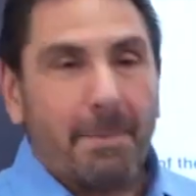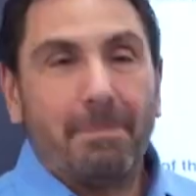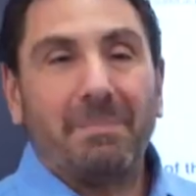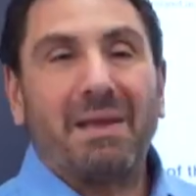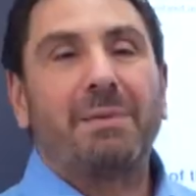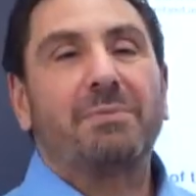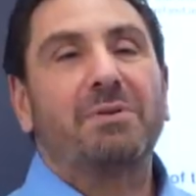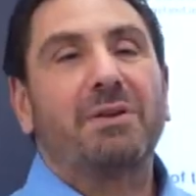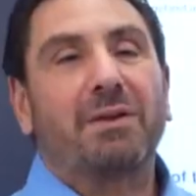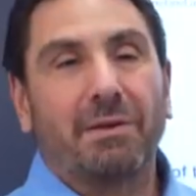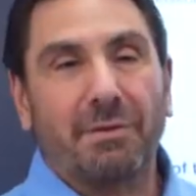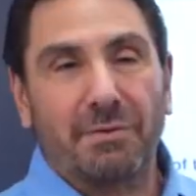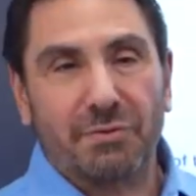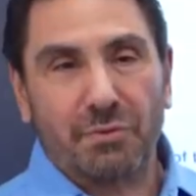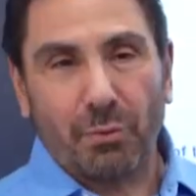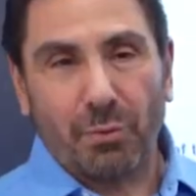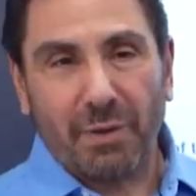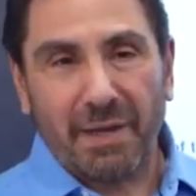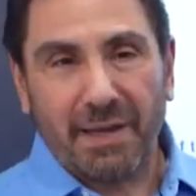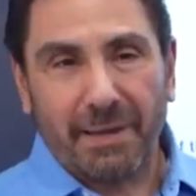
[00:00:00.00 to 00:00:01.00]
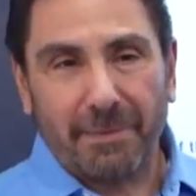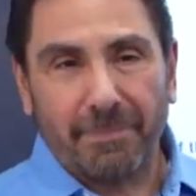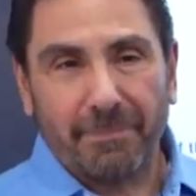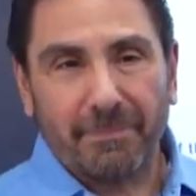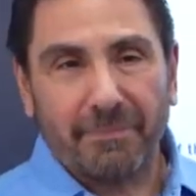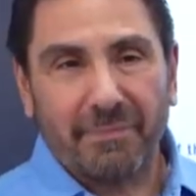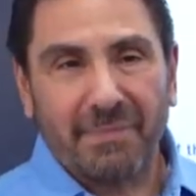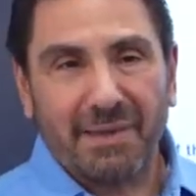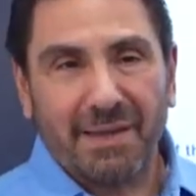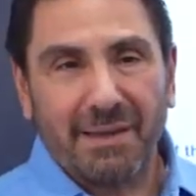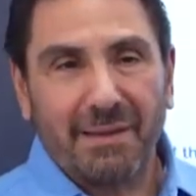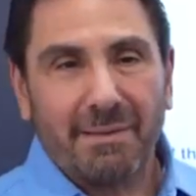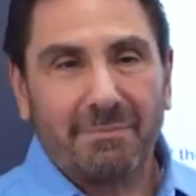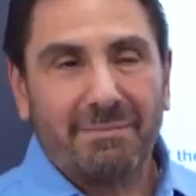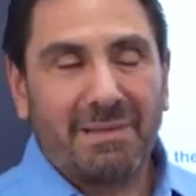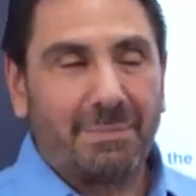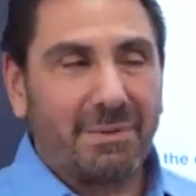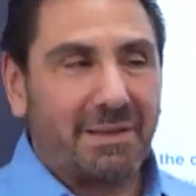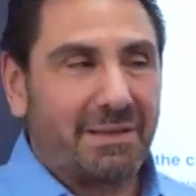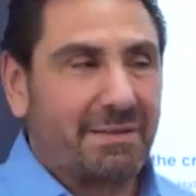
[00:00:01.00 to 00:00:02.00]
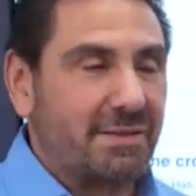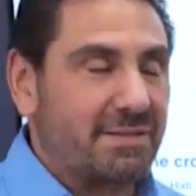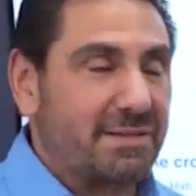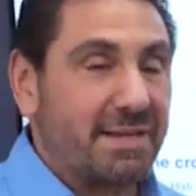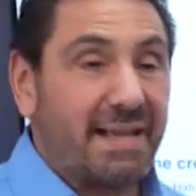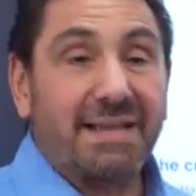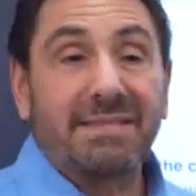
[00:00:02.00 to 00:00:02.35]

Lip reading: Maybe it goes away, maybe it doesn't.